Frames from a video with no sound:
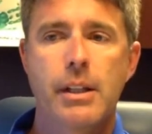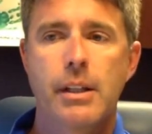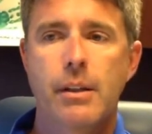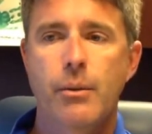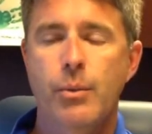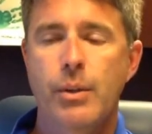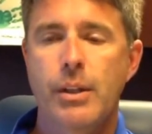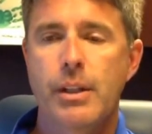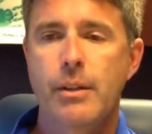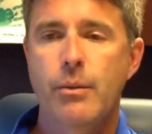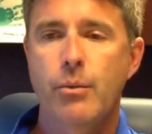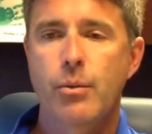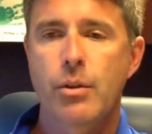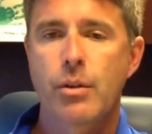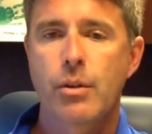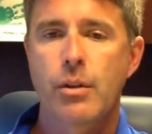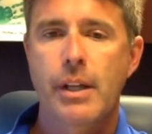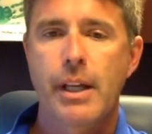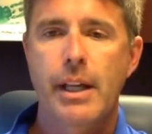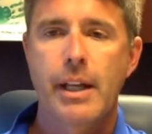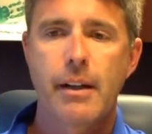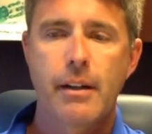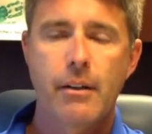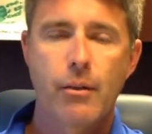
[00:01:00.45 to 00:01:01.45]
We were
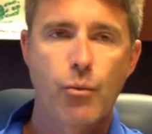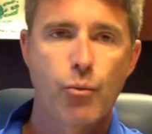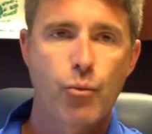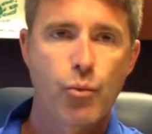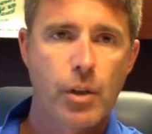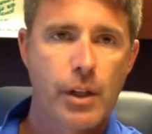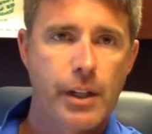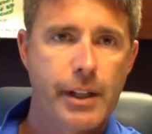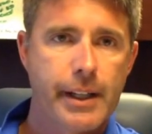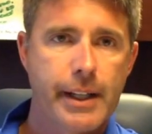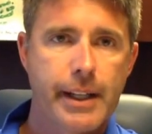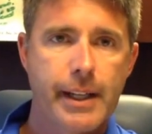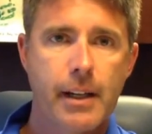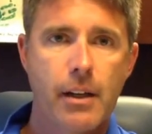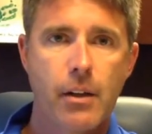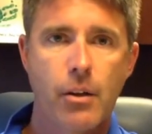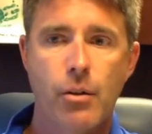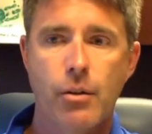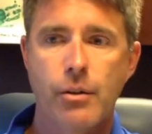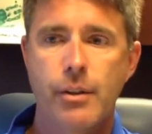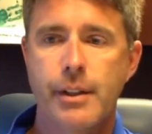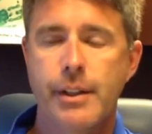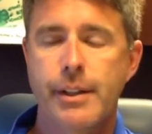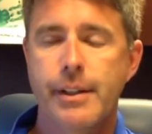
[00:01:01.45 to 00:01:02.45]
getting run
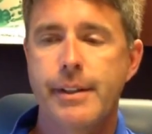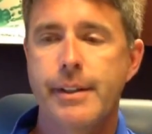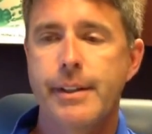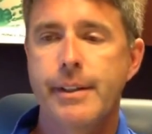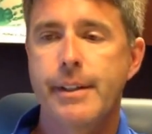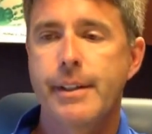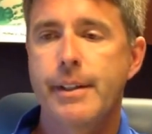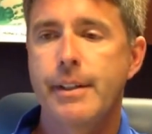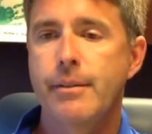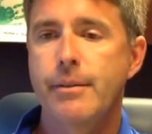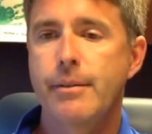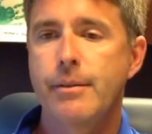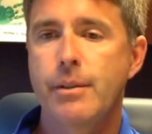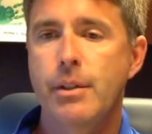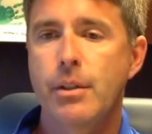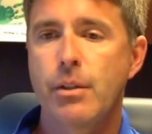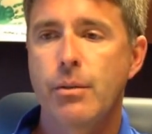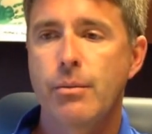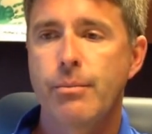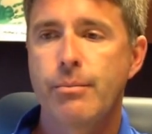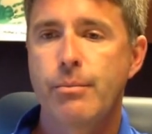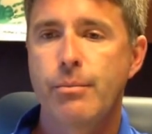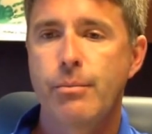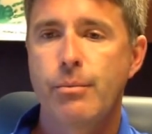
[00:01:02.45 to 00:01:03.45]
down, and, um, you know,
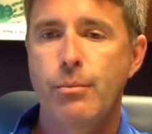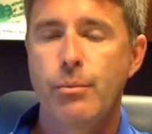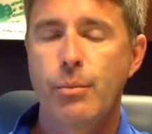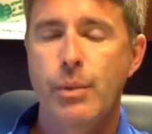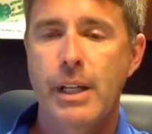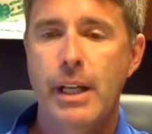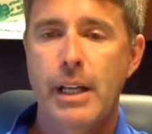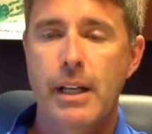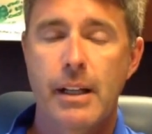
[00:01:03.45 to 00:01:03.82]
we had a